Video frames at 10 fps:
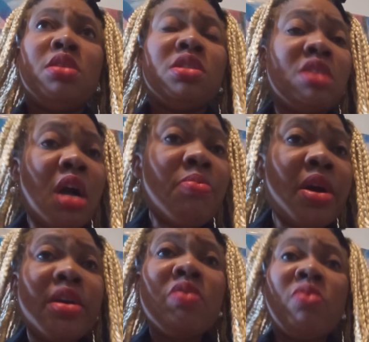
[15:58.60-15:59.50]
stock
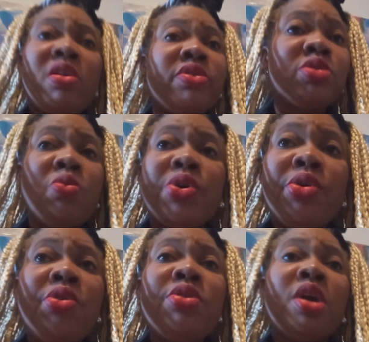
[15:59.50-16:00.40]
market, whatever's going
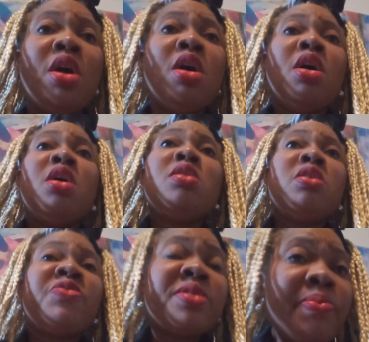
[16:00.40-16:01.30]
on.
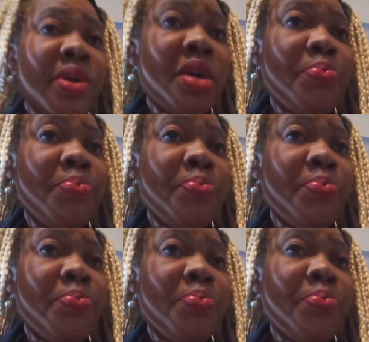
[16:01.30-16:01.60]
If something